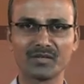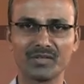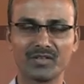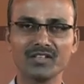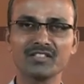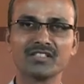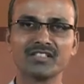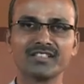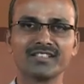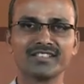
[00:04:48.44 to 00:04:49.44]
because
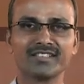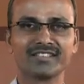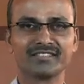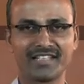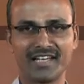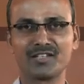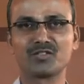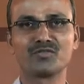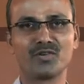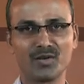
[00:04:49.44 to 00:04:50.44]
they had
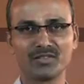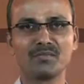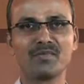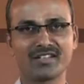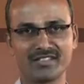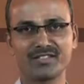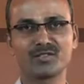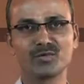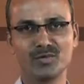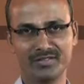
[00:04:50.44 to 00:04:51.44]
to follow the master's
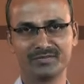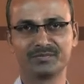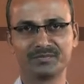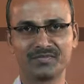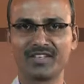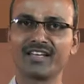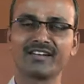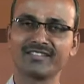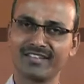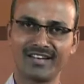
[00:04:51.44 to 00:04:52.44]
rule there
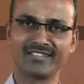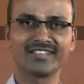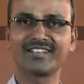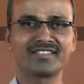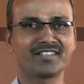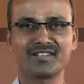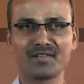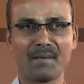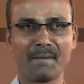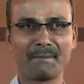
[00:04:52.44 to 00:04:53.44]
in the other culture.
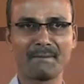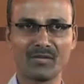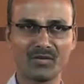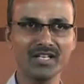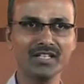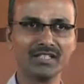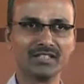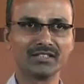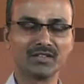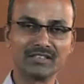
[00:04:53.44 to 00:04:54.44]
Okay,
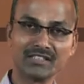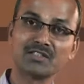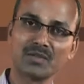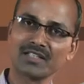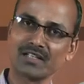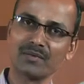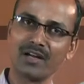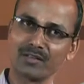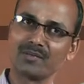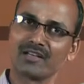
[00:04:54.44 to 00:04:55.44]
so this is what her
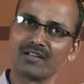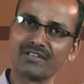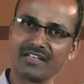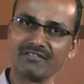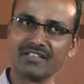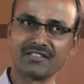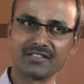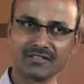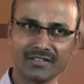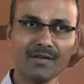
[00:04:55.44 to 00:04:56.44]
autobiography
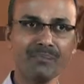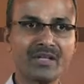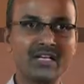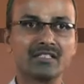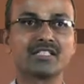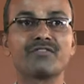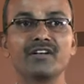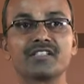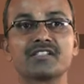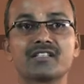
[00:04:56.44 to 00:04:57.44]
reveals. Okay, she
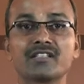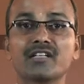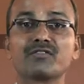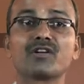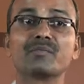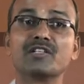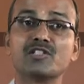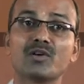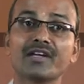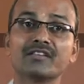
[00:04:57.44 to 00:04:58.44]
felt restricted from
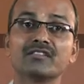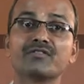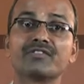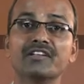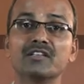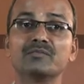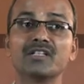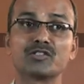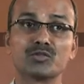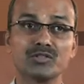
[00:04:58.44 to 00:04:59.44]
enjoying the freedom
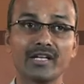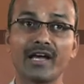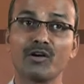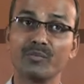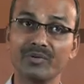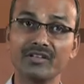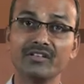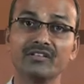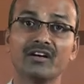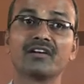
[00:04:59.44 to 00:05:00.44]
that should have
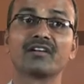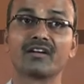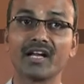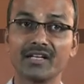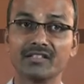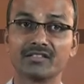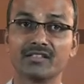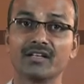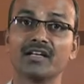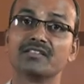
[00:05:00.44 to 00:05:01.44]
been her right
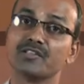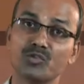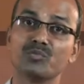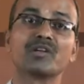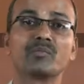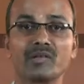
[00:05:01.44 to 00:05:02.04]
as a human